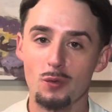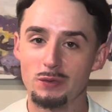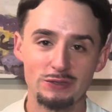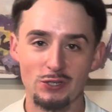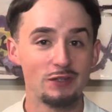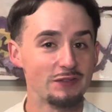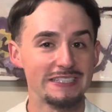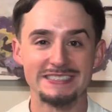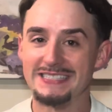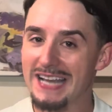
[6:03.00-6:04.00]
Reserve
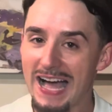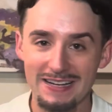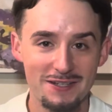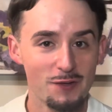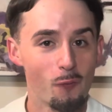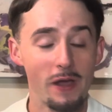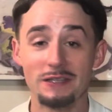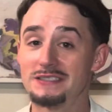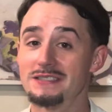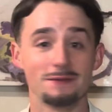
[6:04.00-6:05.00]
is not going to
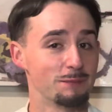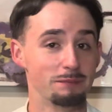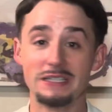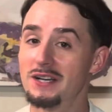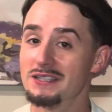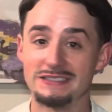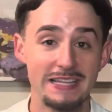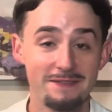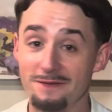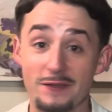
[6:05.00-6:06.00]
wait because
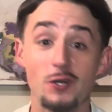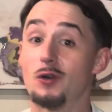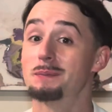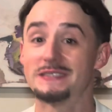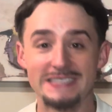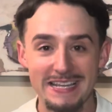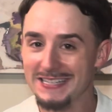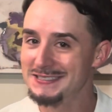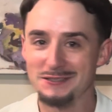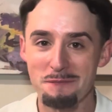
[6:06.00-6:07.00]
they fear upsetting
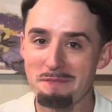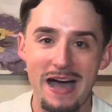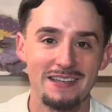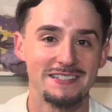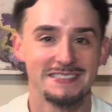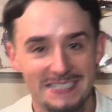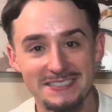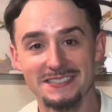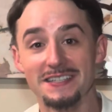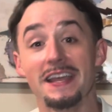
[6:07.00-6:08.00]
some
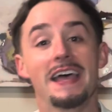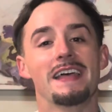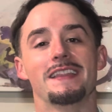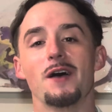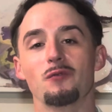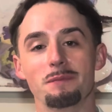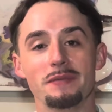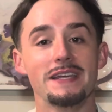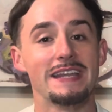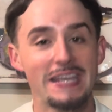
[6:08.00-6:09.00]
politician. That would
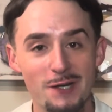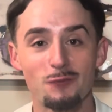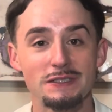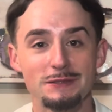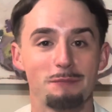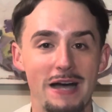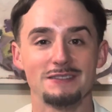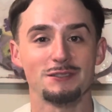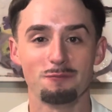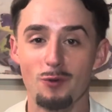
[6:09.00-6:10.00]
be an
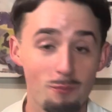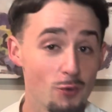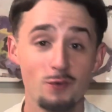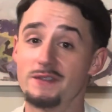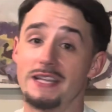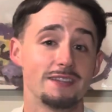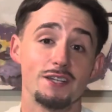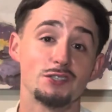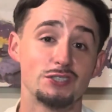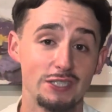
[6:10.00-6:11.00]
irresponsible move that
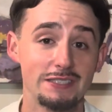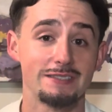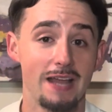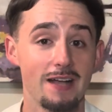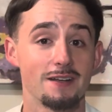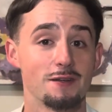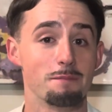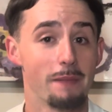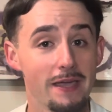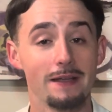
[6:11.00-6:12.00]
they're just not going to
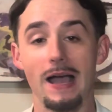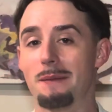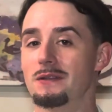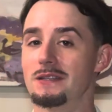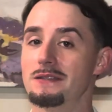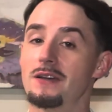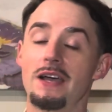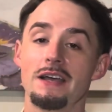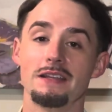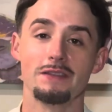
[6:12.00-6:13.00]
make. I believe
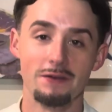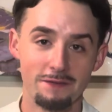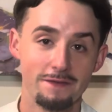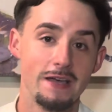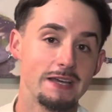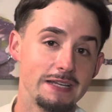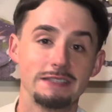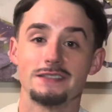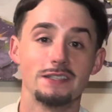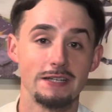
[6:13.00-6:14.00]
the Fed
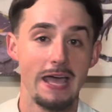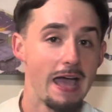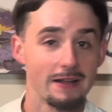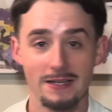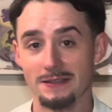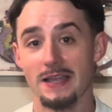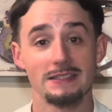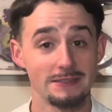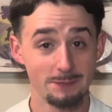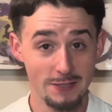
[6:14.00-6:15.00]
is going to act at that
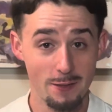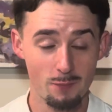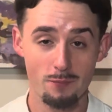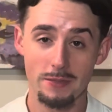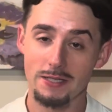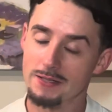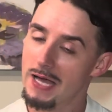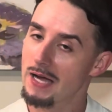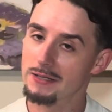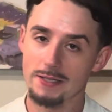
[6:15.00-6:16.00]
September meeting.
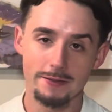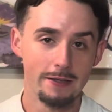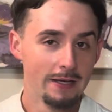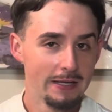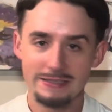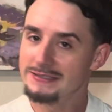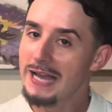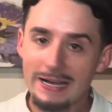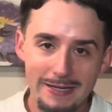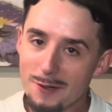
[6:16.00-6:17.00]
Now, again, it's
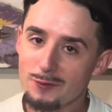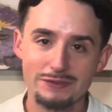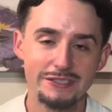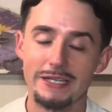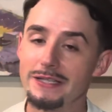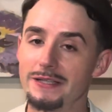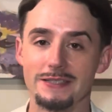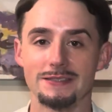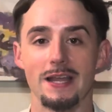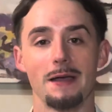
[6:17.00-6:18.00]
not guaranteed,
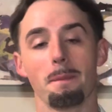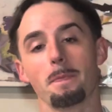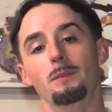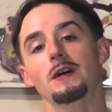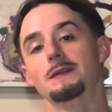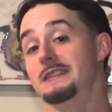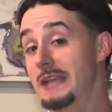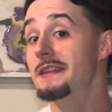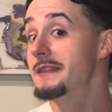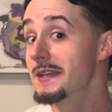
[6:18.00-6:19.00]

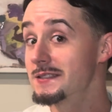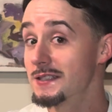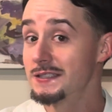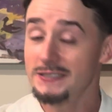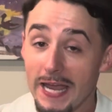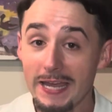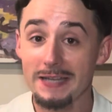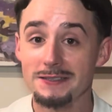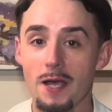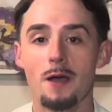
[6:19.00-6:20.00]
and things could
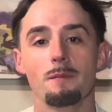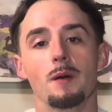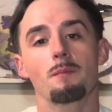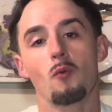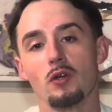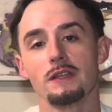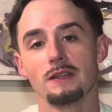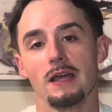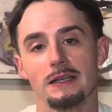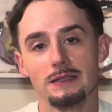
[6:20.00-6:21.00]
change, but more than
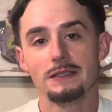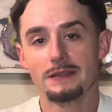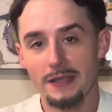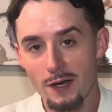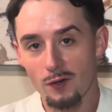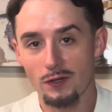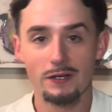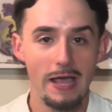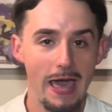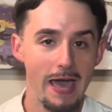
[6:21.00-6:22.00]
likely they are going
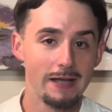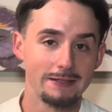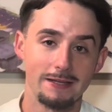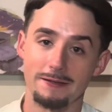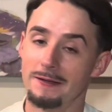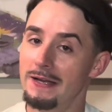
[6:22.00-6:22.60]
to act, and